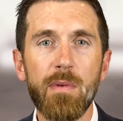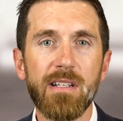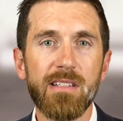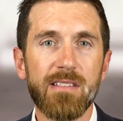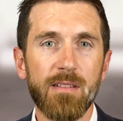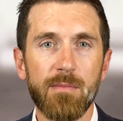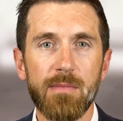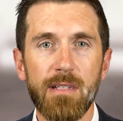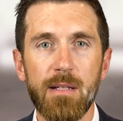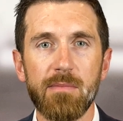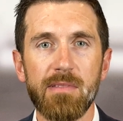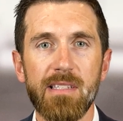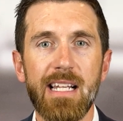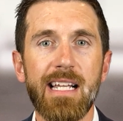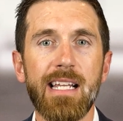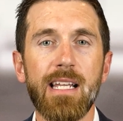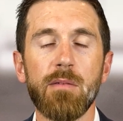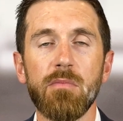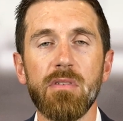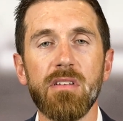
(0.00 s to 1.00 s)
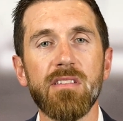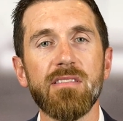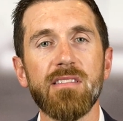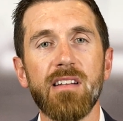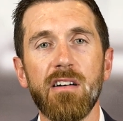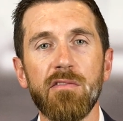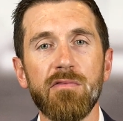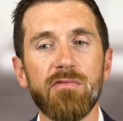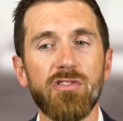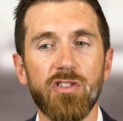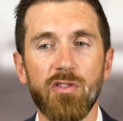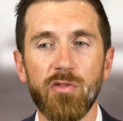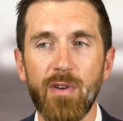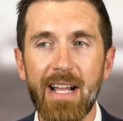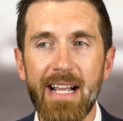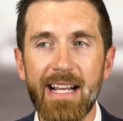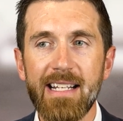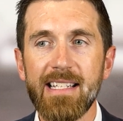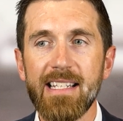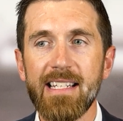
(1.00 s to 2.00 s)
and sometimes that can be
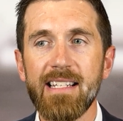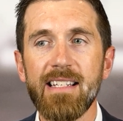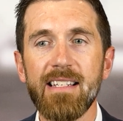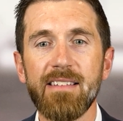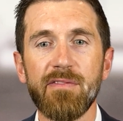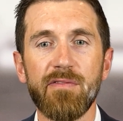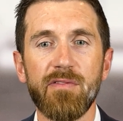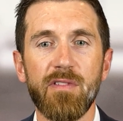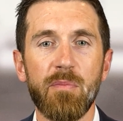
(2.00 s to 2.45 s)
self-directed if